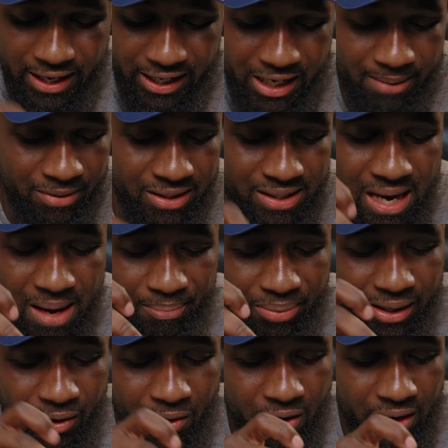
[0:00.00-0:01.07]
I keep the top
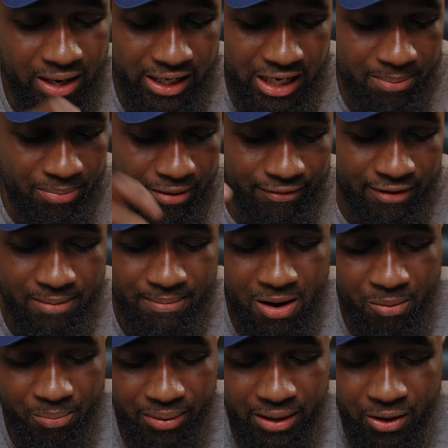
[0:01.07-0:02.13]
plate on, I keep the
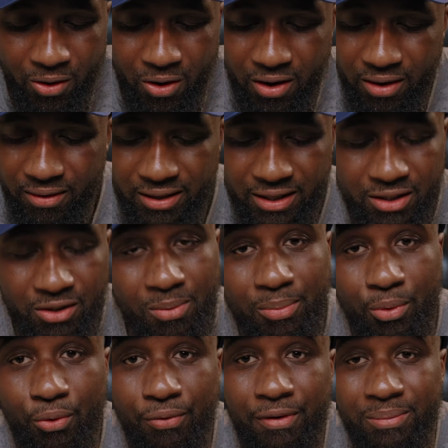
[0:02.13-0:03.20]
V-mount plate on. These are
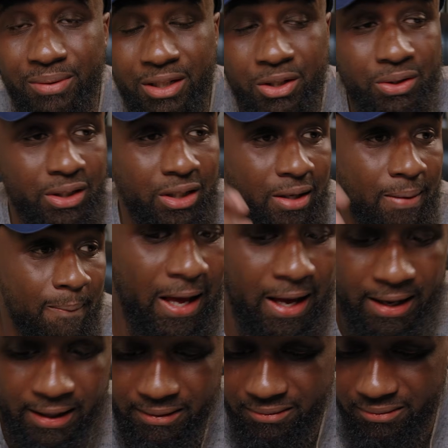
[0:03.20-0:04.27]
both from Tilta,
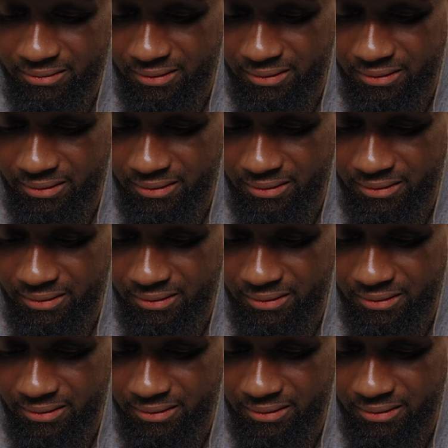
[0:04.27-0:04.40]
and